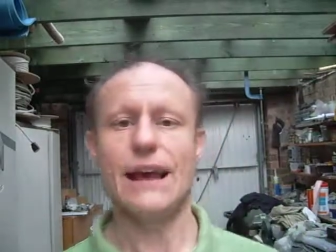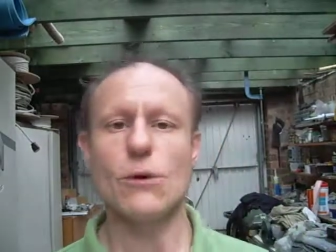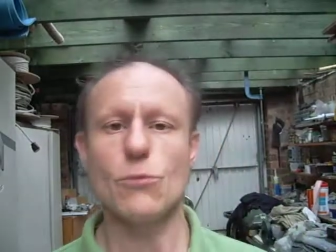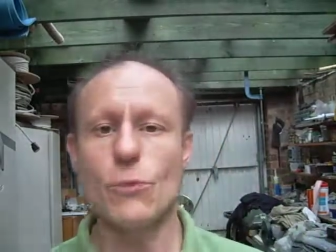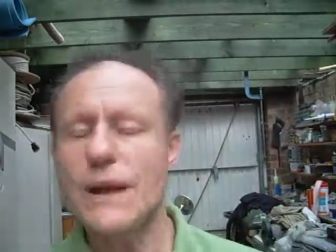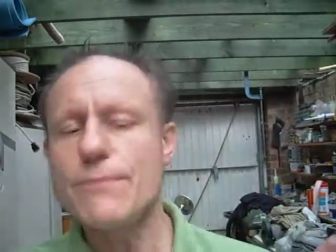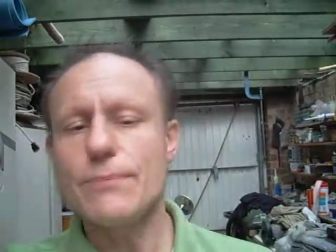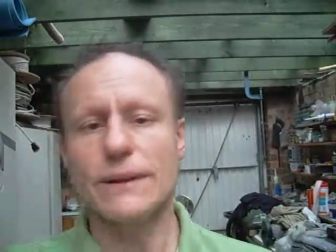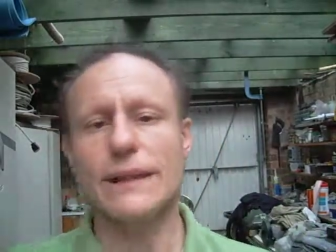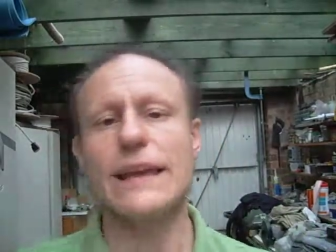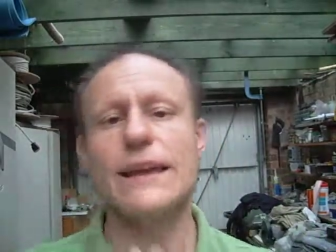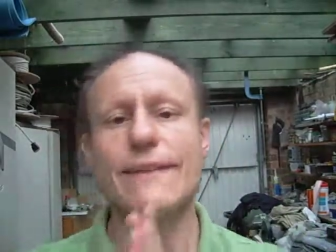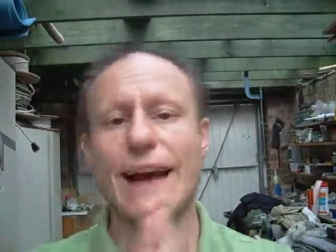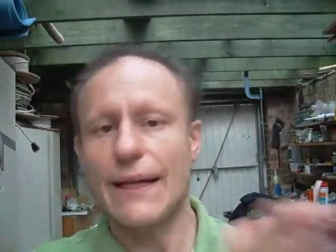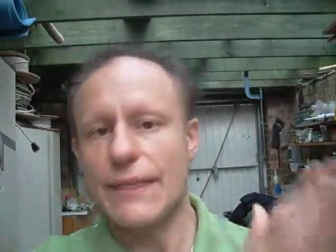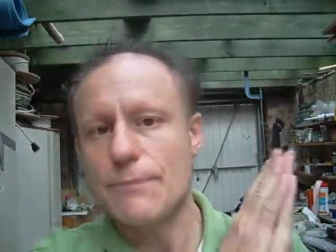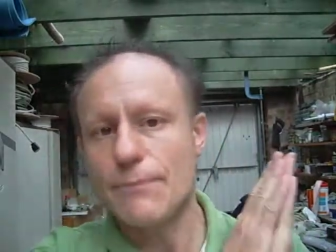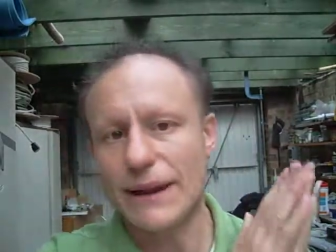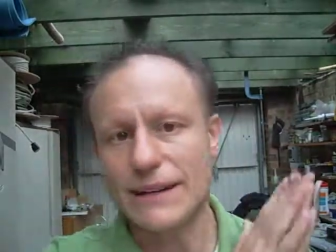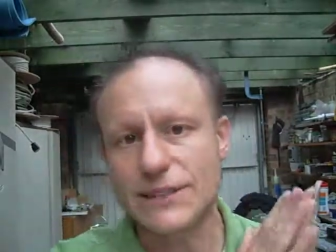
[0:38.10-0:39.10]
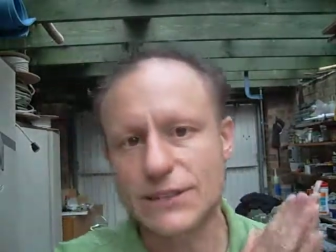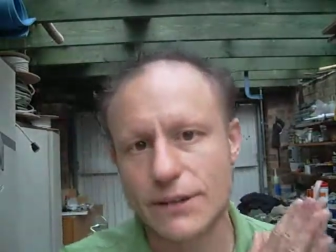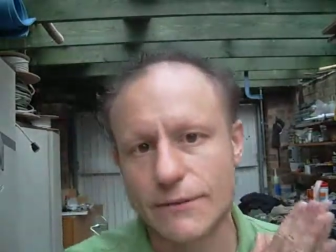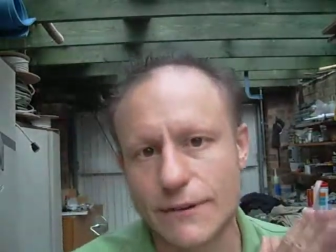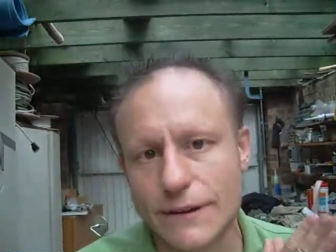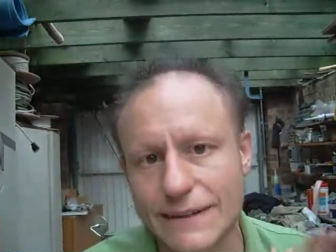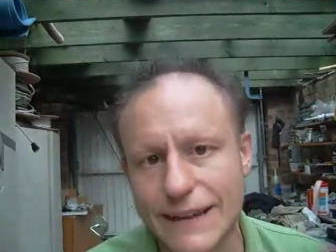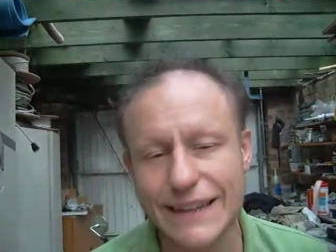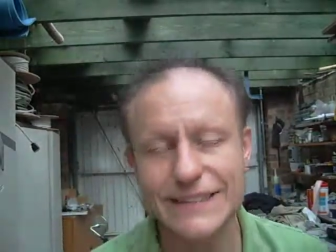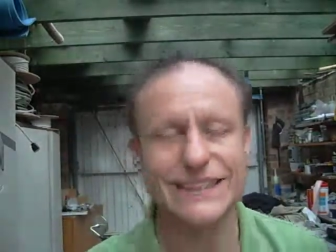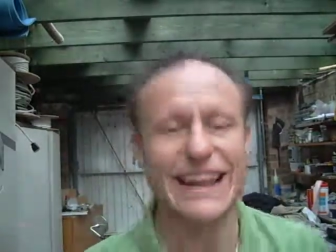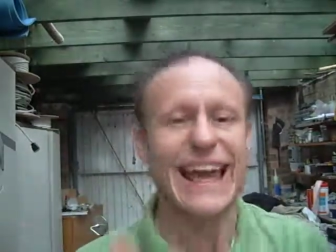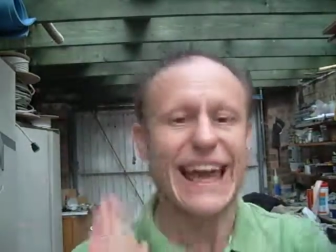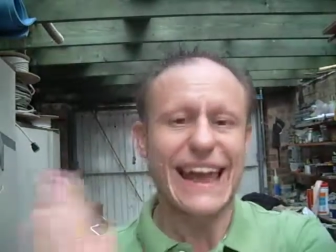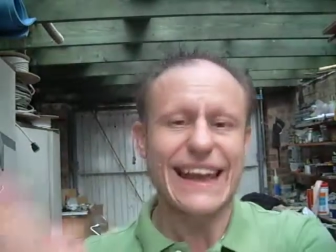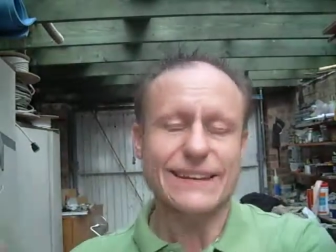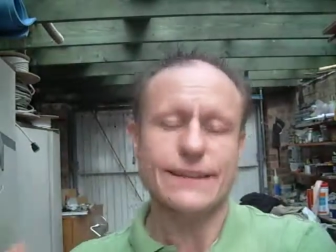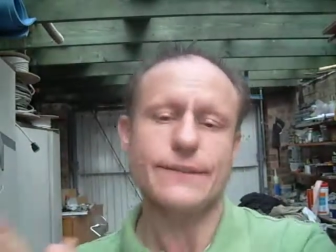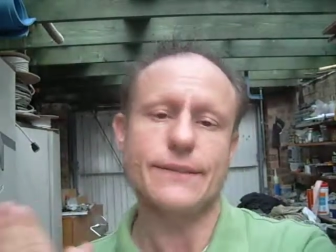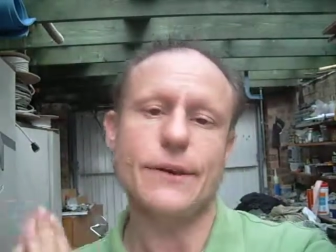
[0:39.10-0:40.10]
we believe at the Apache Software Foundation
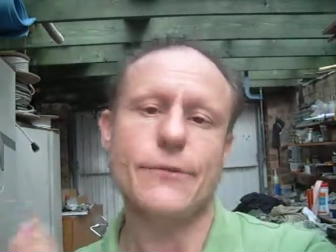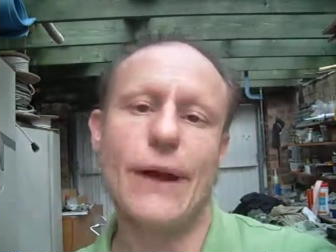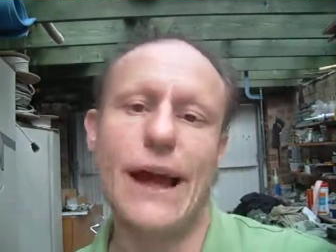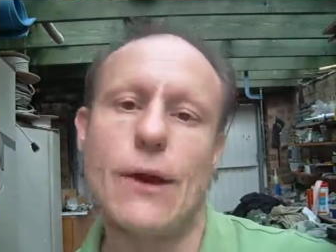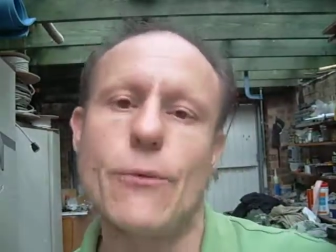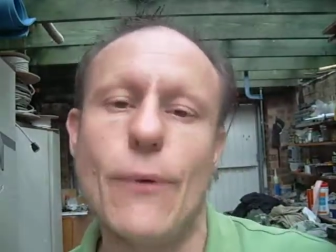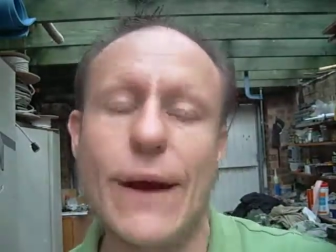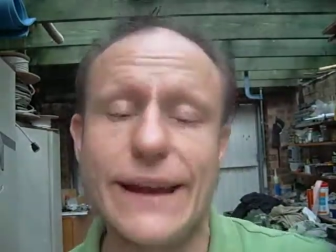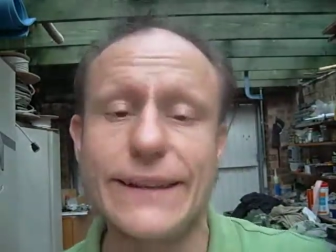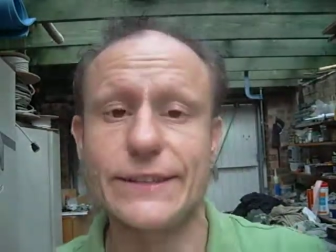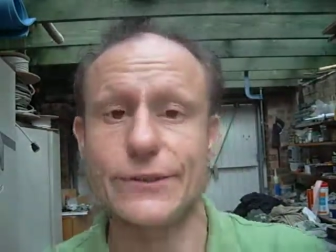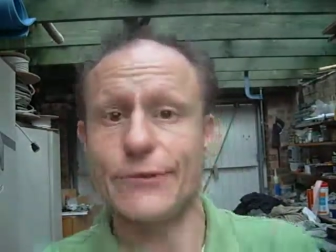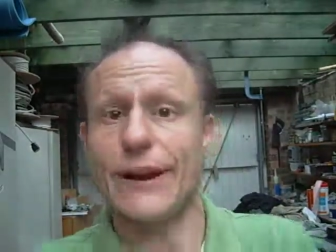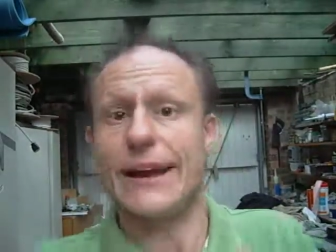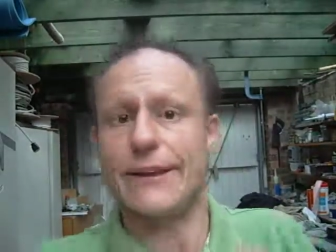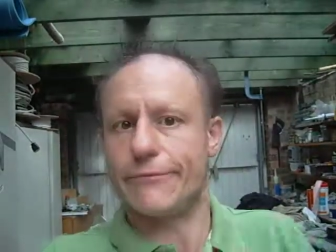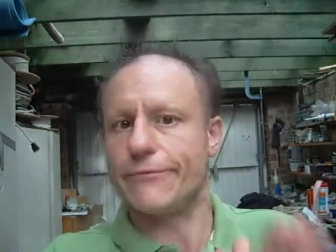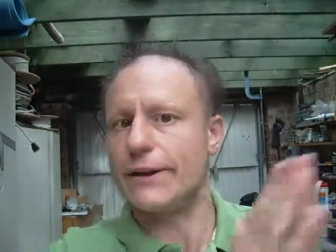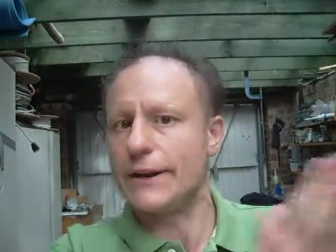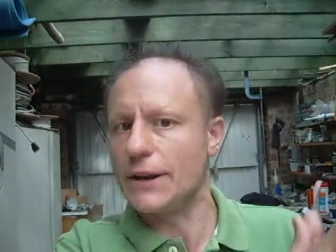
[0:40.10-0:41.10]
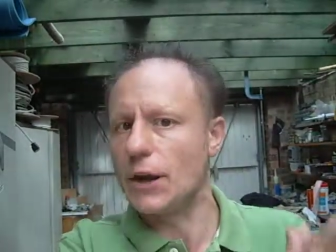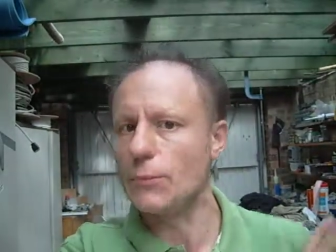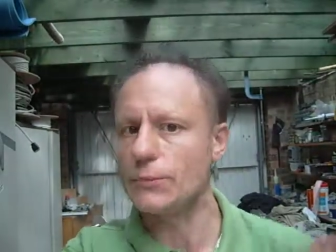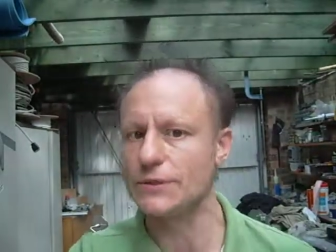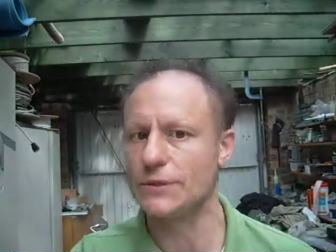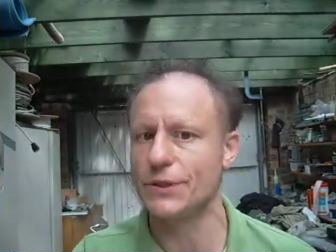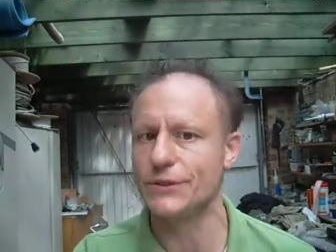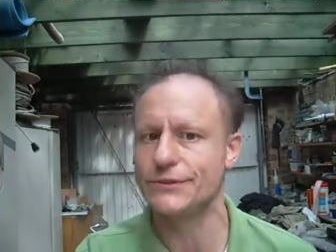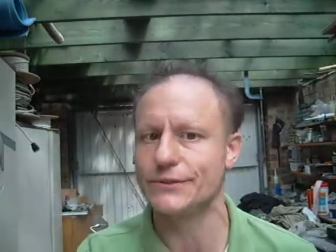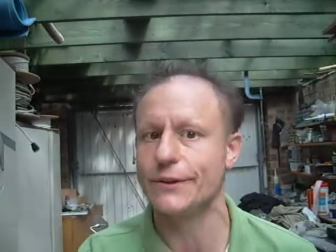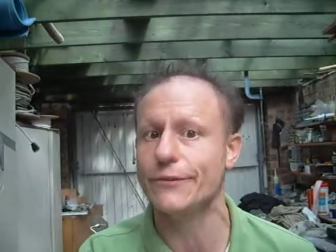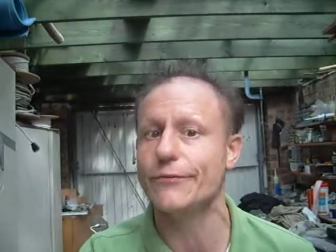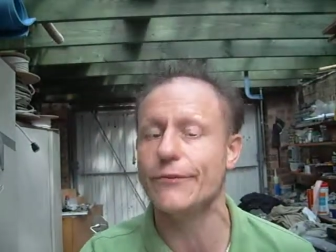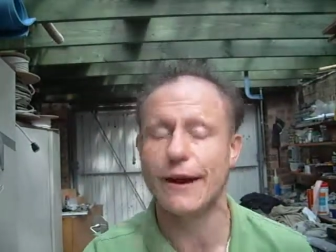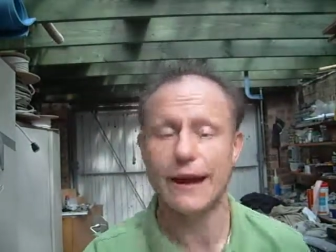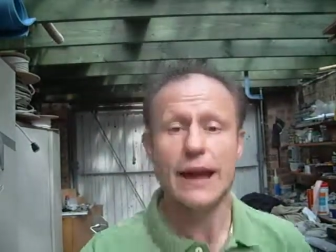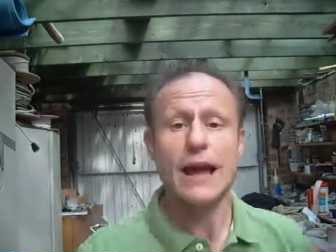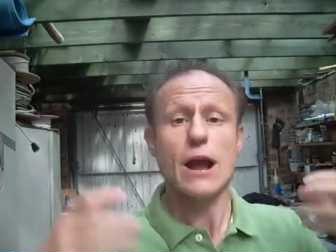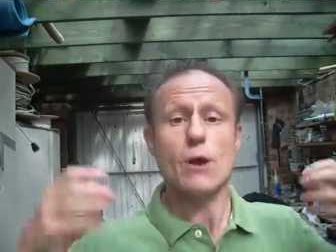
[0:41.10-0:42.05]
isn't the right way to write free and open source software.